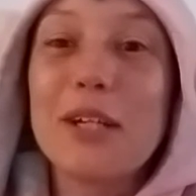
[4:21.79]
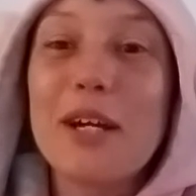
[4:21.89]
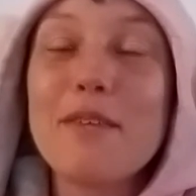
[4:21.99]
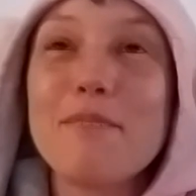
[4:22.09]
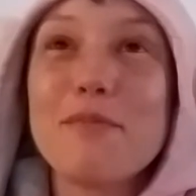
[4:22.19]
I
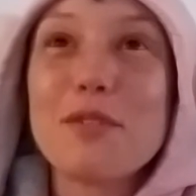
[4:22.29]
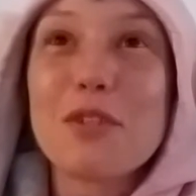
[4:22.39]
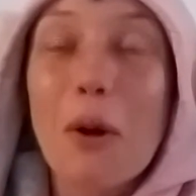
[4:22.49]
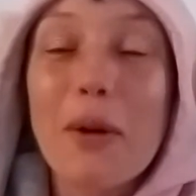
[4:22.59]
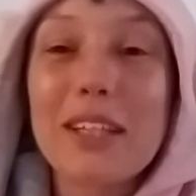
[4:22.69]
am
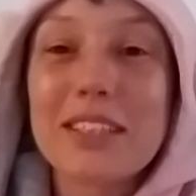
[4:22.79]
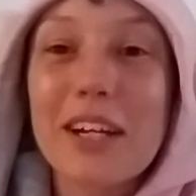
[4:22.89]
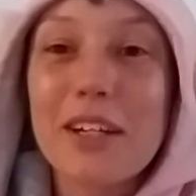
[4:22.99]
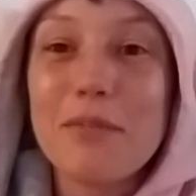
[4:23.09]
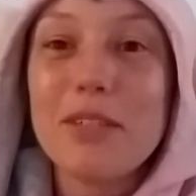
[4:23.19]
so
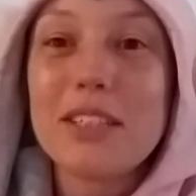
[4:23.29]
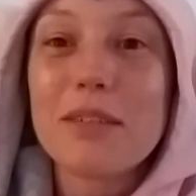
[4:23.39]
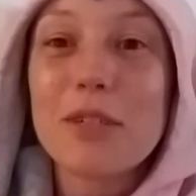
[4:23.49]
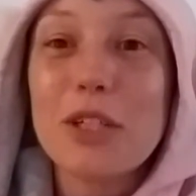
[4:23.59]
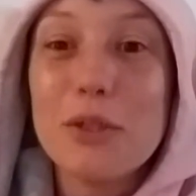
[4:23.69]
excited because
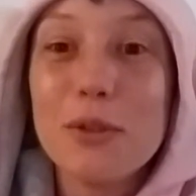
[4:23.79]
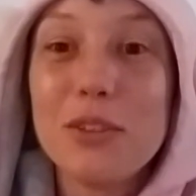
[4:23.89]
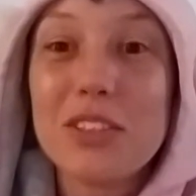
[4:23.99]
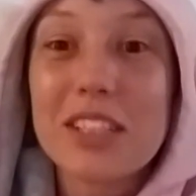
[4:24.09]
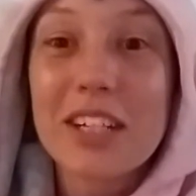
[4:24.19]
I'm a
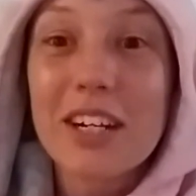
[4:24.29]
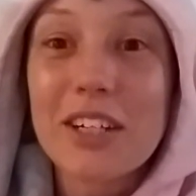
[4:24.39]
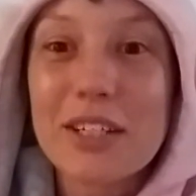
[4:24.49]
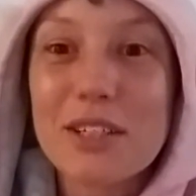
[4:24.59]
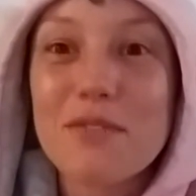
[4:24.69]
huge
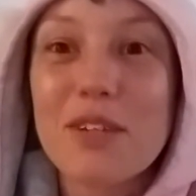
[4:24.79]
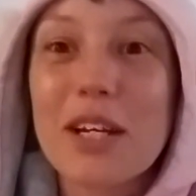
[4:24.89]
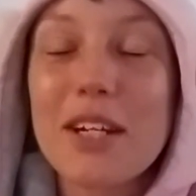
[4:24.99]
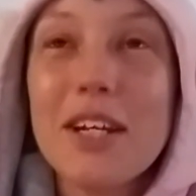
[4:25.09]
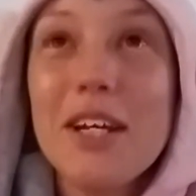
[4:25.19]
Daenerys
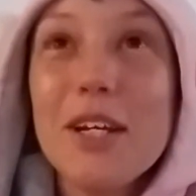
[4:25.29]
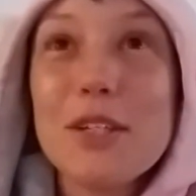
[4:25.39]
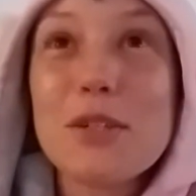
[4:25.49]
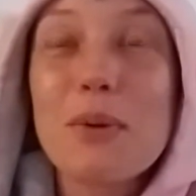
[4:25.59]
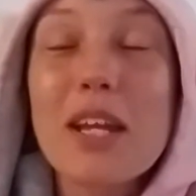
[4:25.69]
fan.
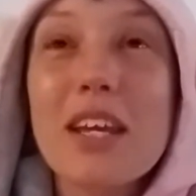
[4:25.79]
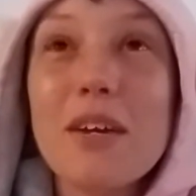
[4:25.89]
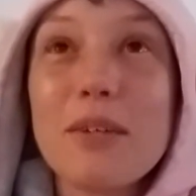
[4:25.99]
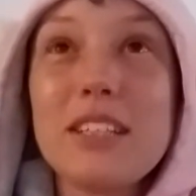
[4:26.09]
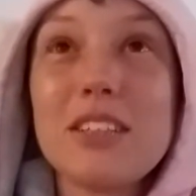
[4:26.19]
So I
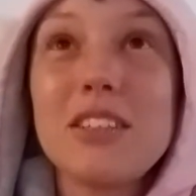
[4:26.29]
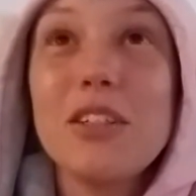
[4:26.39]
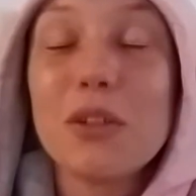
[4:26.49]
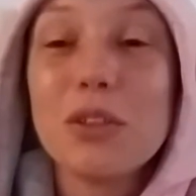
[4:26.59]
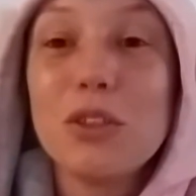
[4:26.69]
can't wait to see
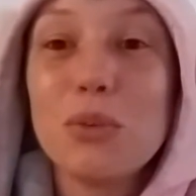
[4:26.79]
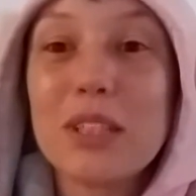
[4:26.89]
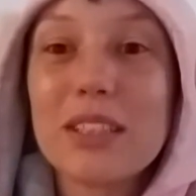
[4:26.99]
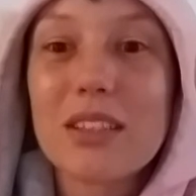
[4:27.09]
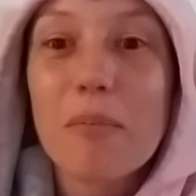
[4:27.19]
her
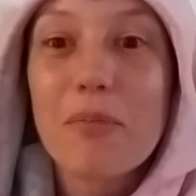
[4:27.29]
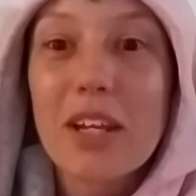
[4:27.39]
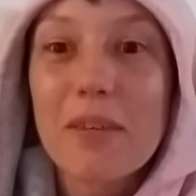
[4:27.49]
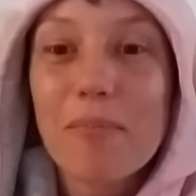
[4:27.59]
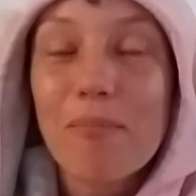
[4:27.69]
doing
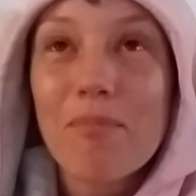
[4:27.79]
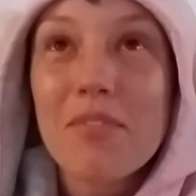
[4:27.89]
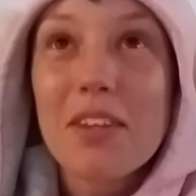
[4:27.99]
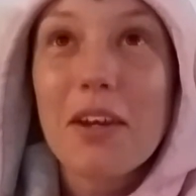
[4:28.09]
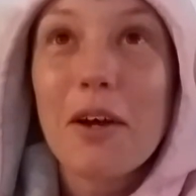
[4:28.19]
something
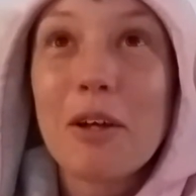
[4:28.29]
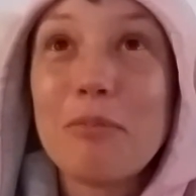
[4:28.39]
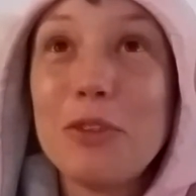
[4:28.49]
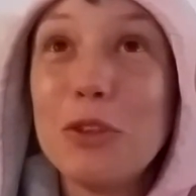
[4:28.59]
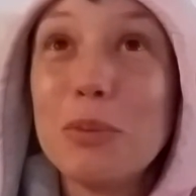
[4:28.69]

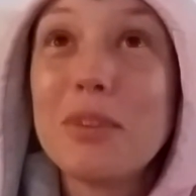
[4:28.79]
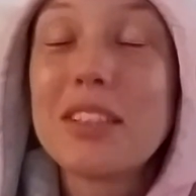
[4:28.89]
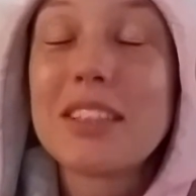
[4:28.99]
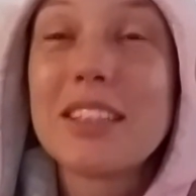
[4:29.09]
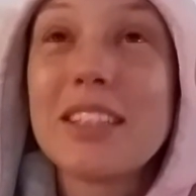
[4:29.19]
new. But
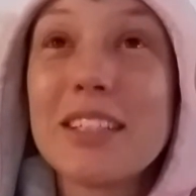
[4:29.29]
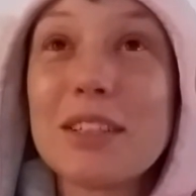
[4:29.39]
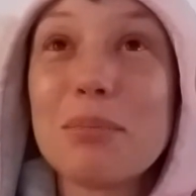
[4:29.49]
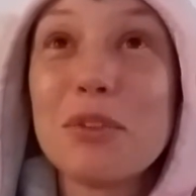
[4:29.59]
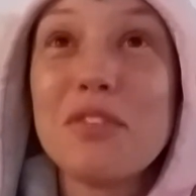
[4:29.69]

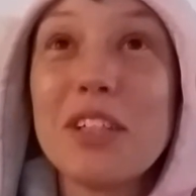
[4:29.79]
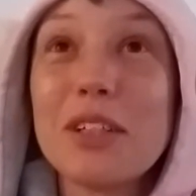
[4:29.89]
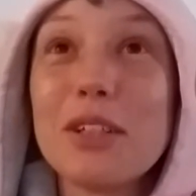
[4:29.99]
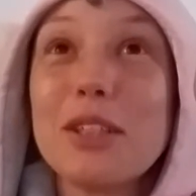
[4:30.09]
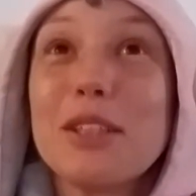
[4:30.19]
this movie
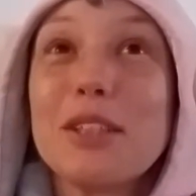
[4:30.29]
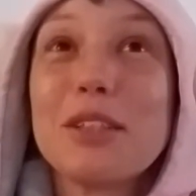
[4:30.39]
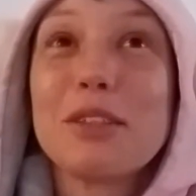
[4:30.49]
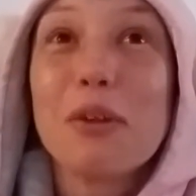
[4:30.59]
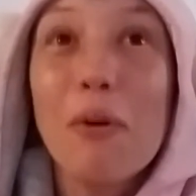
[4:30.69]
looks
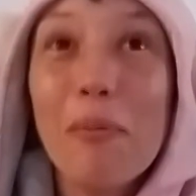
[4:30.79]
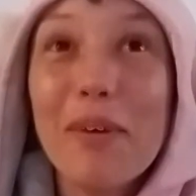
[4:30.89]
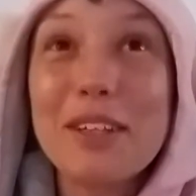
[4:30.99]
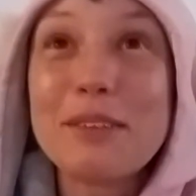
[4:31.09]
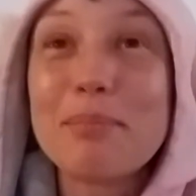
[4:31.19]
so
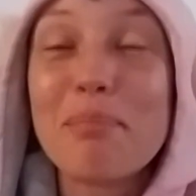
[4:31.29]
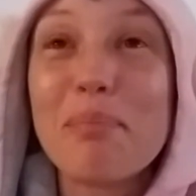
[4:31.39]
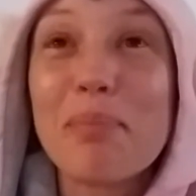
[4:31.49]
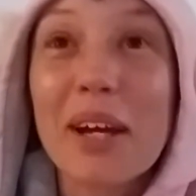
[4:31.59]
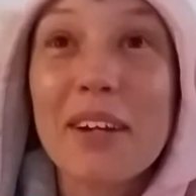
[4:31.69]
much
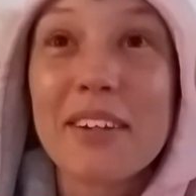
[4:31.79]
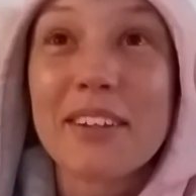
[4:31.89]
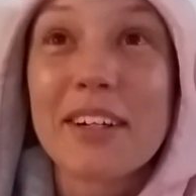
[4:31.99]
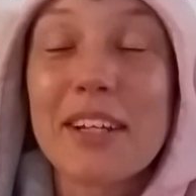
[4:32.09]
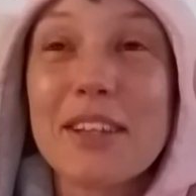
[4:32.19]
better
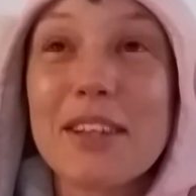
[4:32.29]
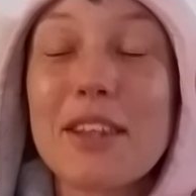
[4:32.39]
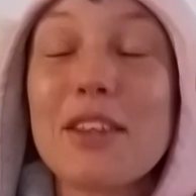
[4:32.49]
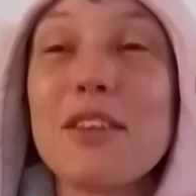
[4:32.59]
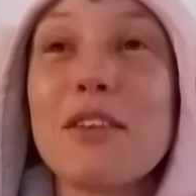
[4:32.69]
than I
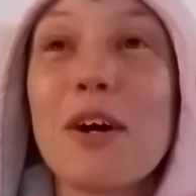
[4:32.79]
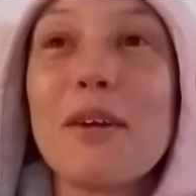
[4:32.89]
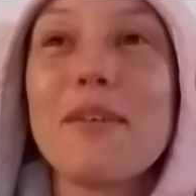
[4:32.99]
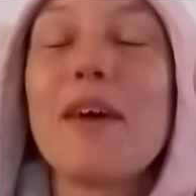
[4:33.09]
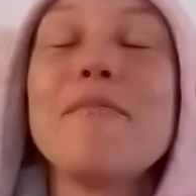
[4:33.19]
thought
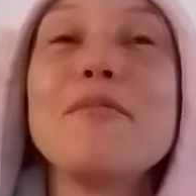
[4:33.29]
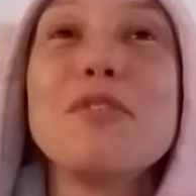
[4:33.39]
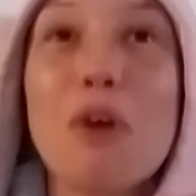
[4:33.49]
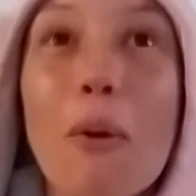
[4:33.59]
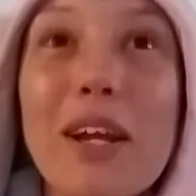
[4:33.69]
it would. I'm
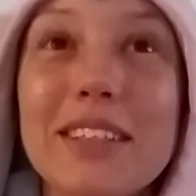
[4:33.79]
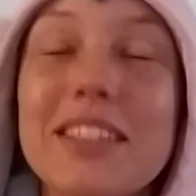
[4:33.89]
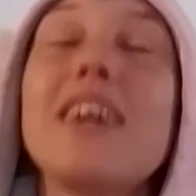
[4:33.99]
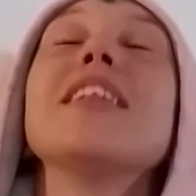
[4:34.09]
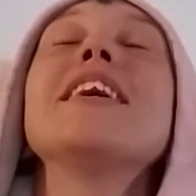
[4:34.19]
so
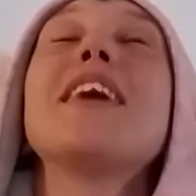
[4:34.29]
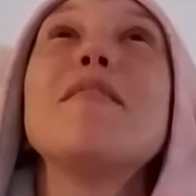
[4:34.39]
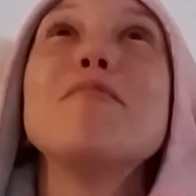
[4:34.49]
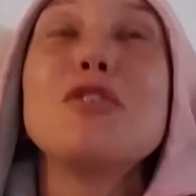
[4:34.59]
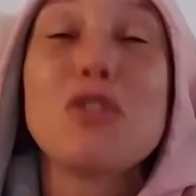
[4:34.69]

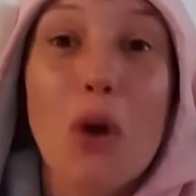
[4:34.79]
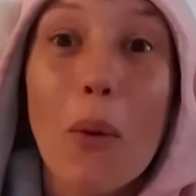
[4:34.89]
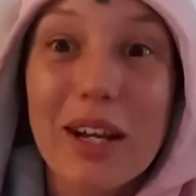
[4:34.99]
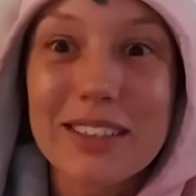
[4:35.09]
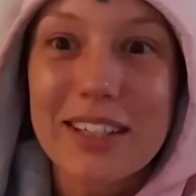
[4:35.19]

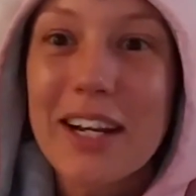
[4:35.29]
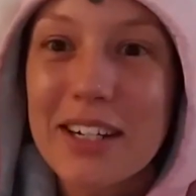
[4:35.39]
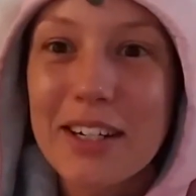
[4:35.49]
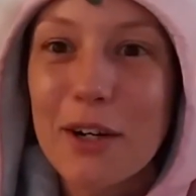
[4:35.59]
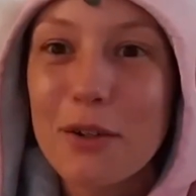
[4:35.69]

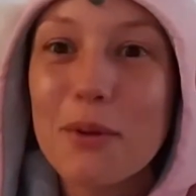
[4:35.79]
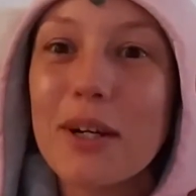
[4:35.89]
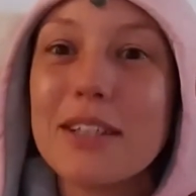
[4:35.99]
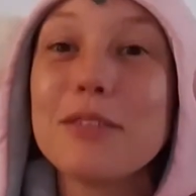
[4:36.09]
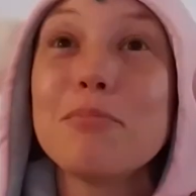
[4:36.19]
excited now, you
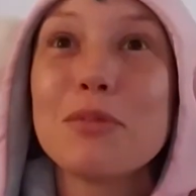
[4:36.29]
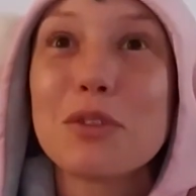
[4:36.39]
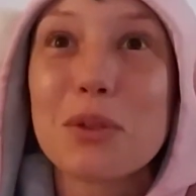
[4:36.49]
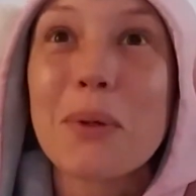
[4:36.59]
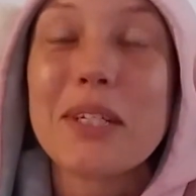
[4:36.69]
guys. I'm
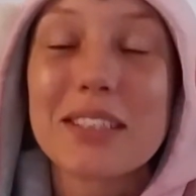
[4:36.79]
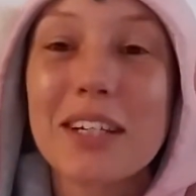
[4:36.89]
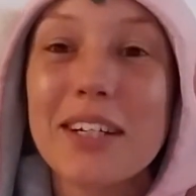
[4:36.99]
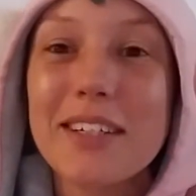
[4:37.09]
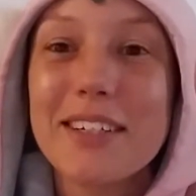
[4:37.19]
so
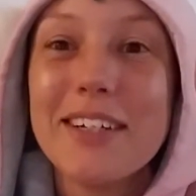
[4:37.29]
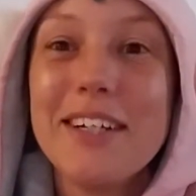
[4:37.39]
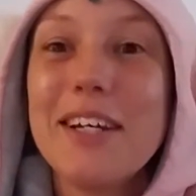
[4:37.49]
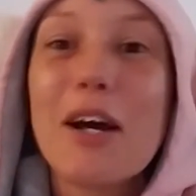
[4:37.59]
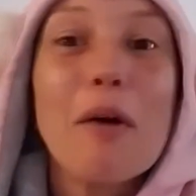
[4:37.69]
excited.
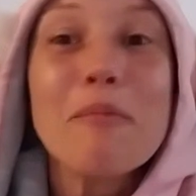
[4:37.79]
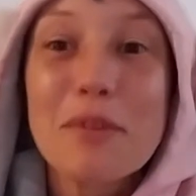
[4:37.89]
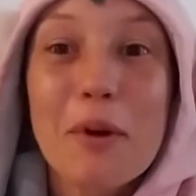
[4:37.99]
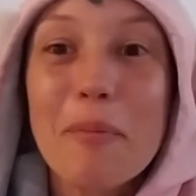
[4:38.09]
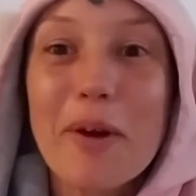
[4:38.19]
I'm
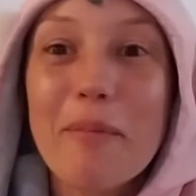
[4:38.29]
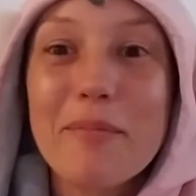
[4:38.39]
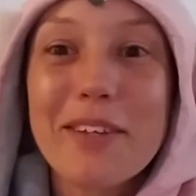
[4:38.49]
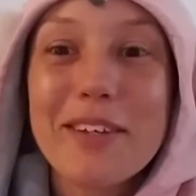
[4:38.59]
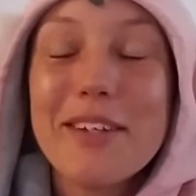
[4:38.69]
so pumped.
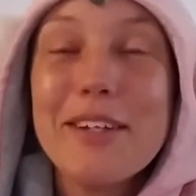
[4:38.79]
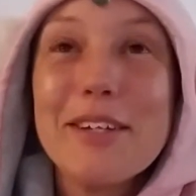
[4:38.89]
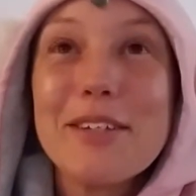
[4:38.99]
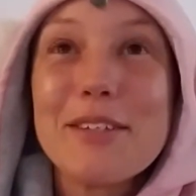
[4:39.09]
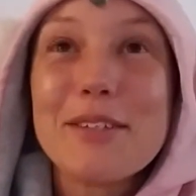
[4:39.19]

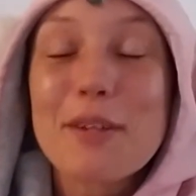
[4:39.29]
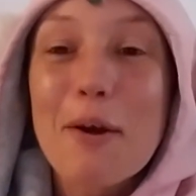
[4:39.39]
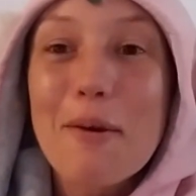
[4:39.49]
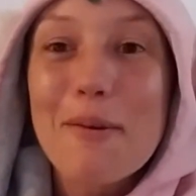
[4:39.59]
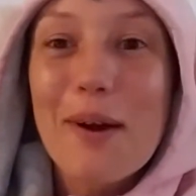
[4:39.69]

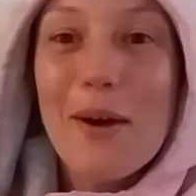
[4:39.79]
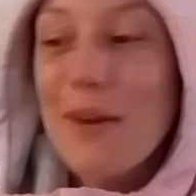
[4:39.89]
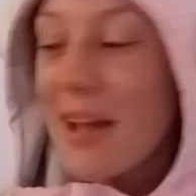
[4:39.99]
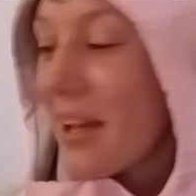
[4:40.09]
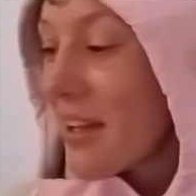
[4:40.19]
So,
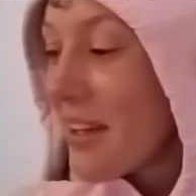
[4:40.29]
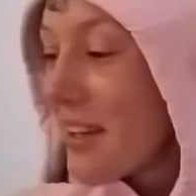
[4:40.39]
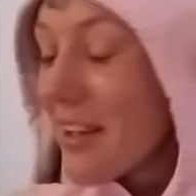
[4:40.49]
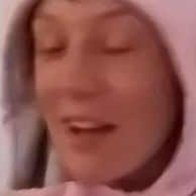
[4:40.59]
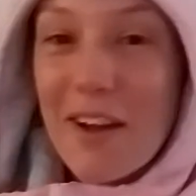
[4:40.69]
okay,
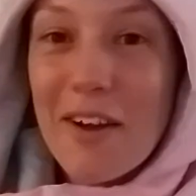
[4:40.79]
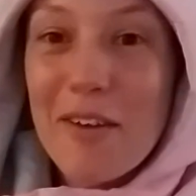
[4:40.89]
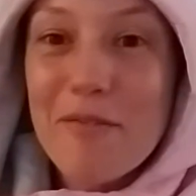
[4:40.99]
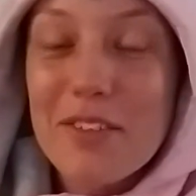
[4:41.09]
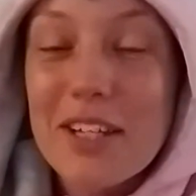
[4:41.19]

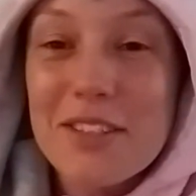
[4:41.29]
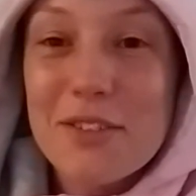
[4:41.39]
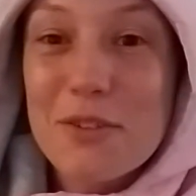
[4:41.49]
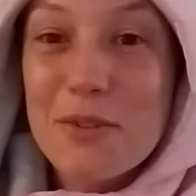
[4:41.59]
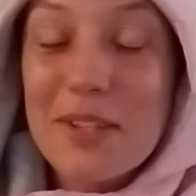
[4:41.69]
let's
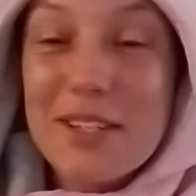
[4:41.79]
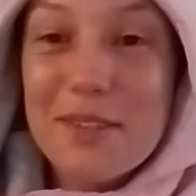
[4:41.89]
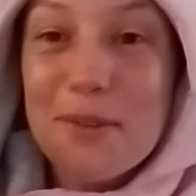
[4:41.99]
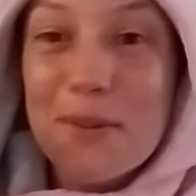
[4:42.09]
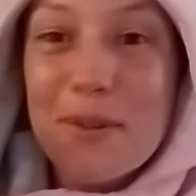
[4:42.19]
do this
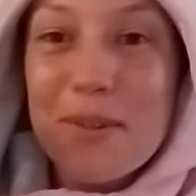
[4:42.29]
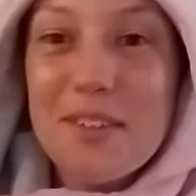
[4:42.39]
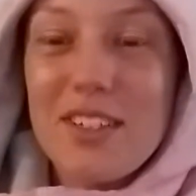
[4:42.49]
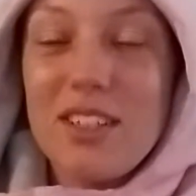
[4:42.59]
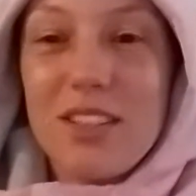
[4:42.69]
whole
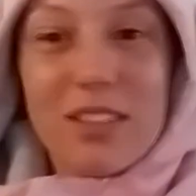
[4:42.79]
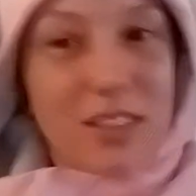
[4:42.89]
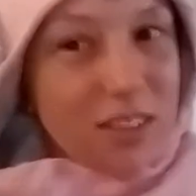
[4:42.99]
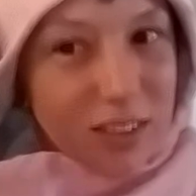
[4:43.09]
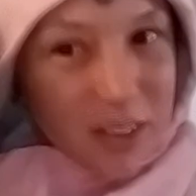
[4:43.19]

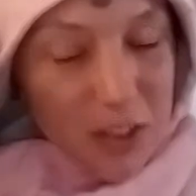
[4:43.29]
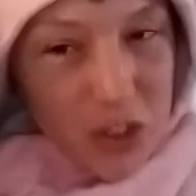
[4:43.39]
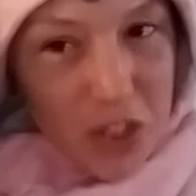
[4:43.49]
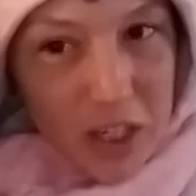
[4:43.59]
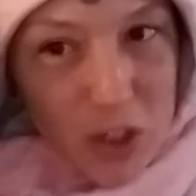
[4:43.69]

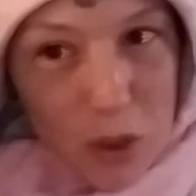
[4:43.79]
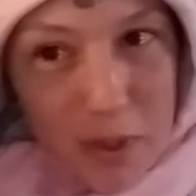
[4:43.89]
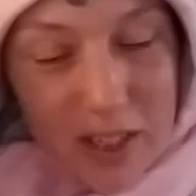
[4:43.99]
shake, Chewy.